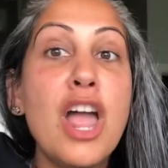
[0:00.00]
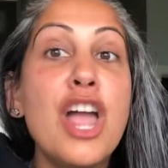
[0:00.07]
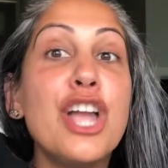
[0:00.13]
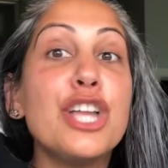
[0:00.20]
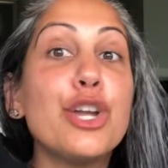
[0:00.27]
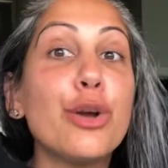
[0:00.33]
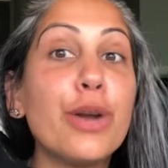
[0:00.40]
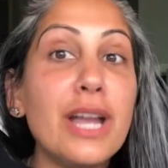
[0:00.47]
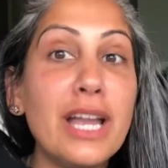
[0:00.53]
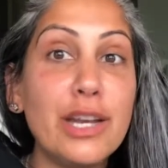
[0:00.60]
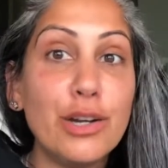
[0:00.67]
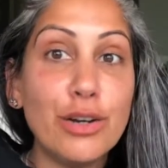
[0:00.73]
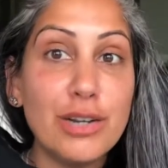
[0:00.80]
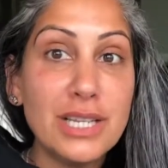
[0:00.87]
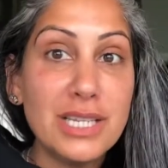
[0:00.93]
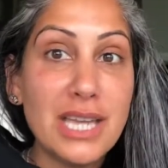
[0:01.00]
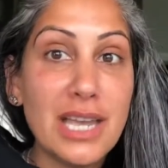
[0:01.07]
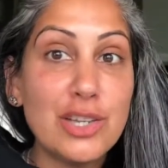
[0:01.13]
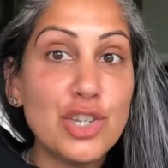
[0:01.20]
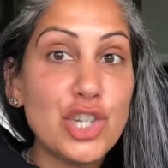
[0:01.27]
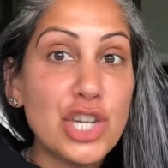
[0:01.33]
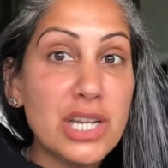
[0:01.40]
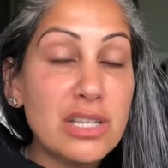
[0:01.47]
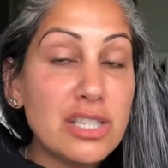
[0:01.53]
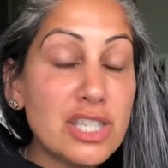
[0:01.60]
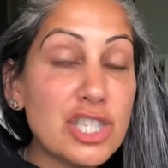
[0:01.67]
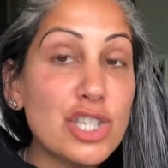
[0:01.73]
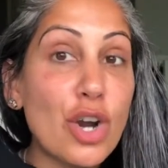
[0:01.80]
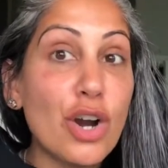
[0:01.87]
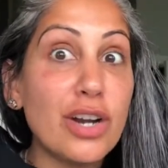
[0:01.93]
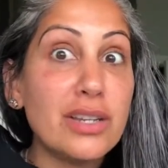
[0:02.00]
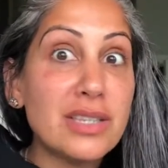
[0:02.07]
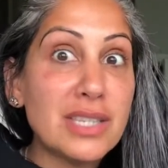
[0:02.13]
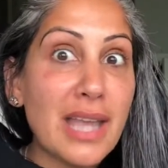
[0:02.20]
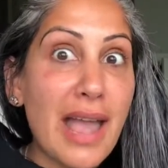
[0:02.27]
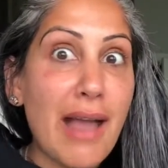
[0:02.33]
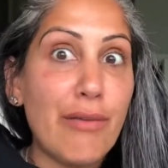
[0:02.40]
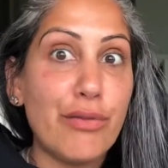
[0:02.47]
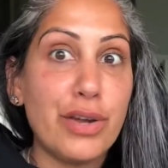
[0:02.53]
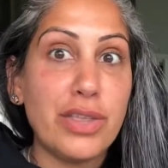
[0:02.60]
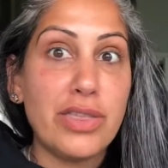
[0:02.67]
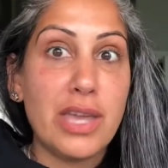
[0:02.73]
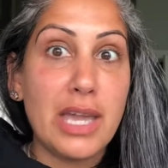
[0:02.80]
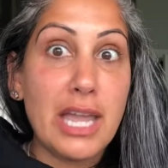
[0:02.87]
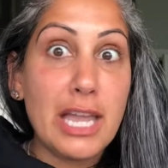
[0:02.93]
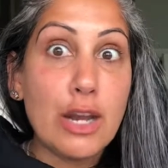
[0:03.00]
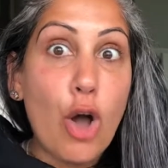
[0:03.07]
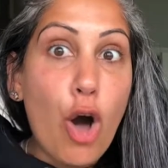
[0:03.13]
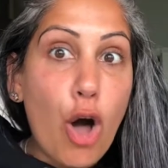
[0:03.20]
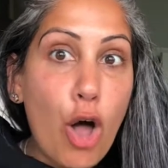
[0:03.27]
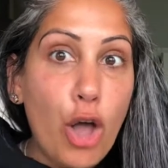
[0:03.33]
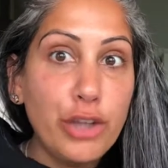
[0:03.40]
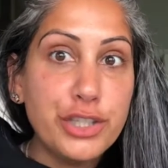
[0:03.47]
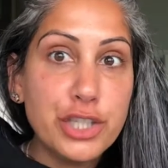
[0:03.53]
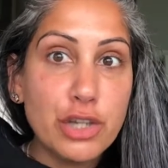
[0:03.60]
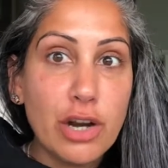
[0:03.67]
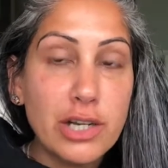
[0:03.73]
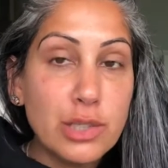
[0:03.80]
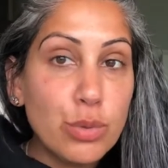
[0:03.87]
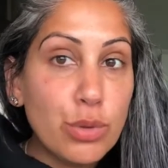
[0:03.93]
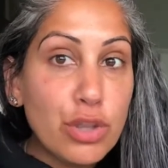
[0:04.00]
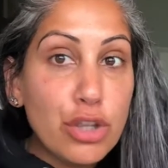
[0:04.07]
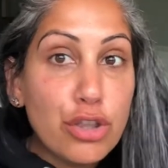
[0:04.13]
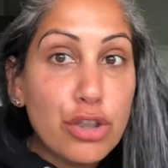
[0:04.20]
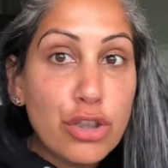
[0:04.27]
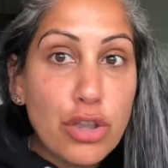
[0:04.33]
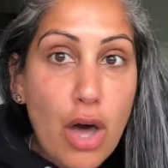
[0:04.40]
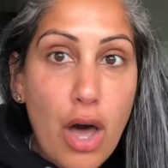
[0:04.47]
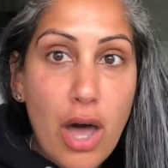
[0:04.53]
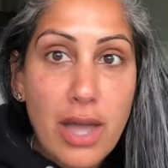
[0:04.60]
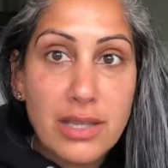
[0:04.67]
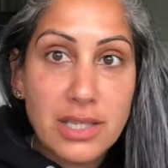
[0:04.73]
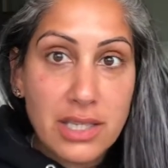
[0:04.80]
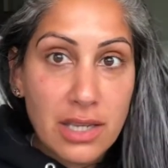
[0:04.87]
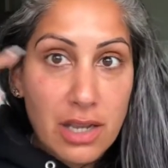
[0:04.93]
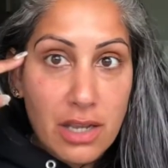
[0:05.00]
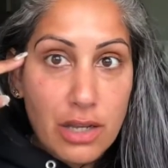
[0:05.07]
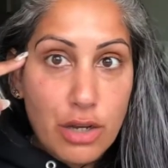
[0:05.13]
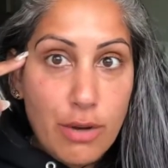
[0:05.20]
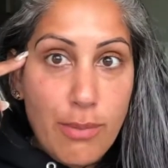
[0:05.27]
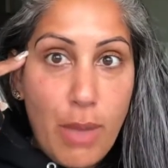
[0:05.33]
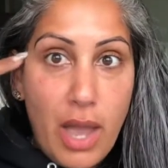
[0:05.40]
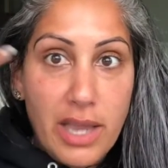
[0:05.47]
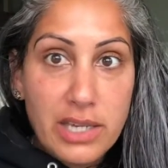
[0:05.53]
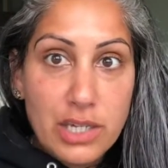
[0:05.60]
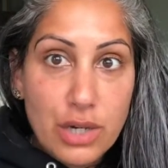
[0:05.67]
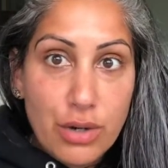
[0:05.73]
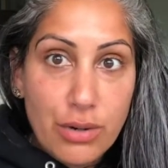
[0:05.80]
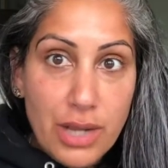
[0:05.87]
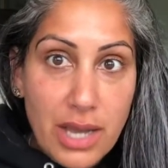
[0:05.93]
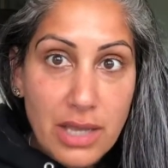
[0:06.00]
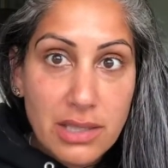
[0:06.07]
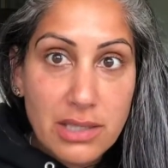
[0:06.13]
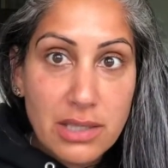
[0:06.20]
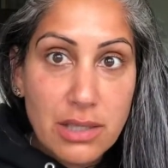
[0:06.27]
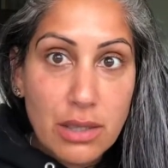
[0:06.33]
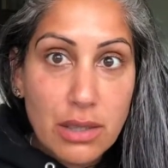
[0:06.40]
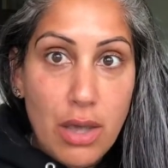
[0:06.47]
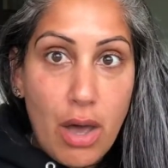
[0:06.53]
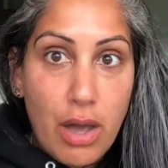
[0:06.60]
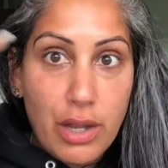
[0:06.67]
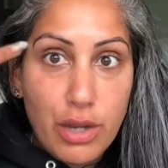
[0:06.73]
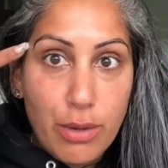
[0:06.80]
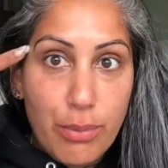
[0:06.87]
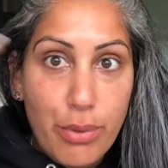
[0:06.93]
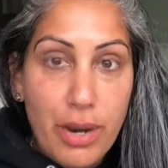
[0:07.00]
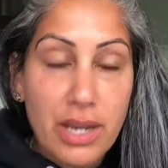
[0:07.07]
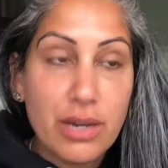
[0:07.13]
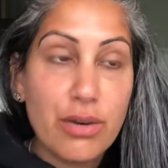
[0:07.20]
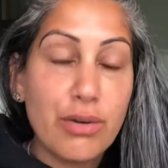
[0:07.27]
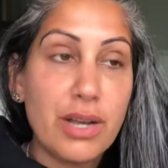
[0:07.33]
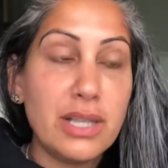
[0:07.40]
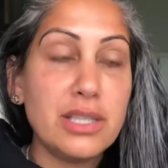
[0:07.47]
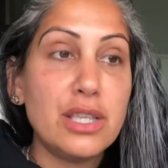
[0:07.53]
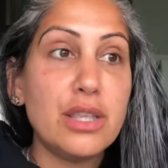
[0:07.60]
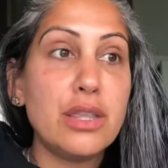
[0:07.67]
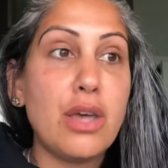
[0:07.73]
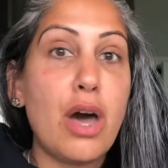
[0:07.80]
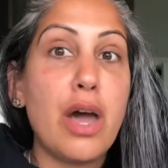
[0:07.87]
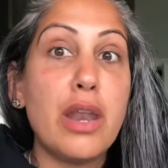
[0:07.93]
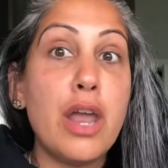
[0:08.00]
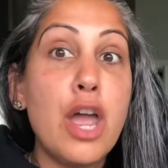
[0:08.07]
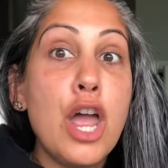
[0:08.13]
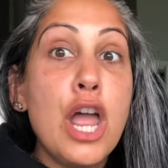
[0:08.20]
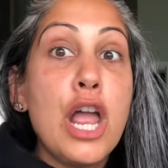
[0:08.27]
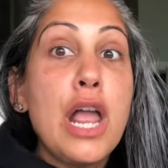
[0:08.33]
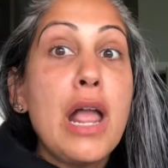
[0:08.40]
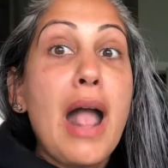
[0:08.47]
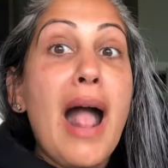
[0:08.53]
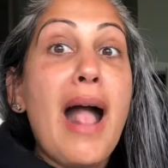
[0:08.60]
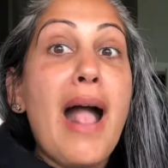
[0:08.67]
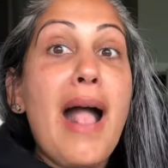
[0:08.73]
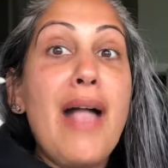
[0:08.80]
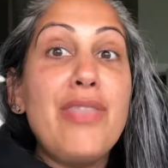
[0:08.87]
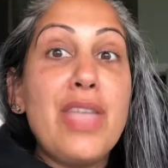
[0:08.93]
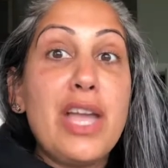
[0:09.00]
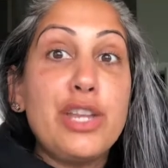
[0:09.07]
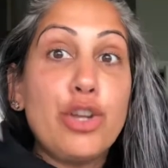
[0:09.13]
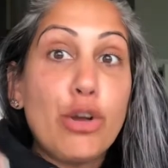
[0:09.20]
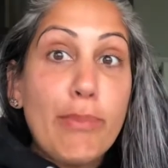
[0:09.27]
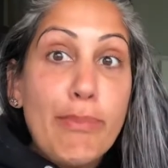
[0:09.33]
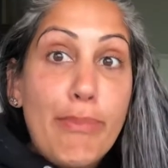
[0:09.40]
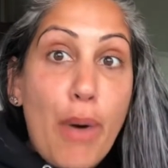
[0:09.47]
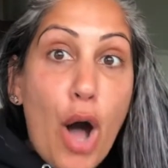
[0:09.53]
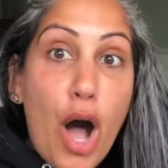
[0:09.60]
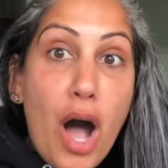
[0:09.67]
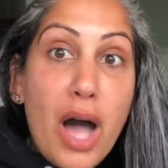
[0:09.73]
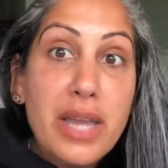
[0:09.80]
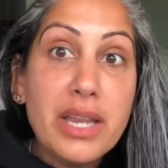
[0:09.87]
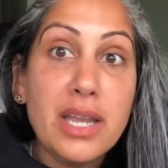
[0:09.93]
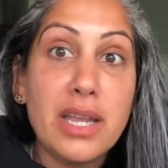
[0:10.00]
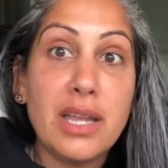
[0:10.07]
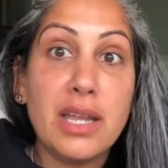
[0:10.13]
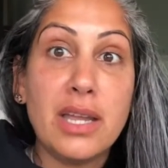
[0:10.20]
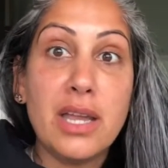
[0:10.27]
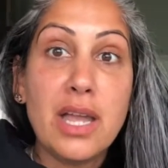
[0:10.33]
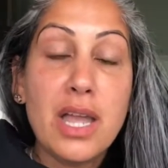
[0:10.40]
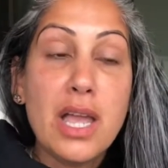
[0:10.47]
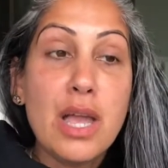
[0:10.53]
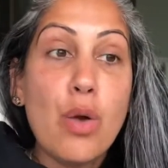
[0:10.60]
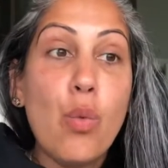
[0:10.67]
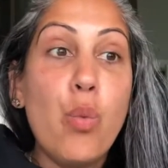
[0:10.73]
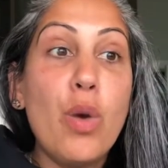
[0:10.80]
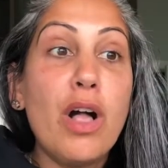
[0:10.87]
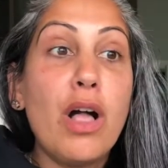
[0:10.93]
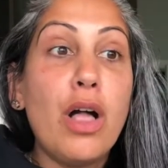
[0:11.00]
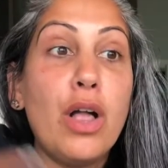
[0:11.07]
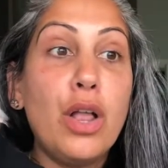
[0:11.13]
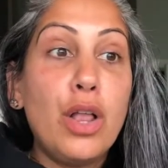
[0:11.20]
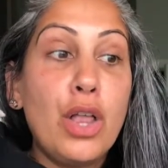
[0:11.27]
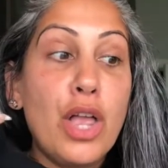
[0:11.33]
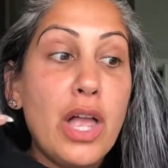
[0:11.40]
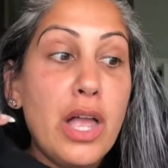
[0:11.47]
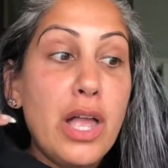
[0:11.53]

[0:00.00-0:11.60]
your inner intention starts everything. It all starts with a thought. Your mind creates the thought, your brain creates a thought, and then your body will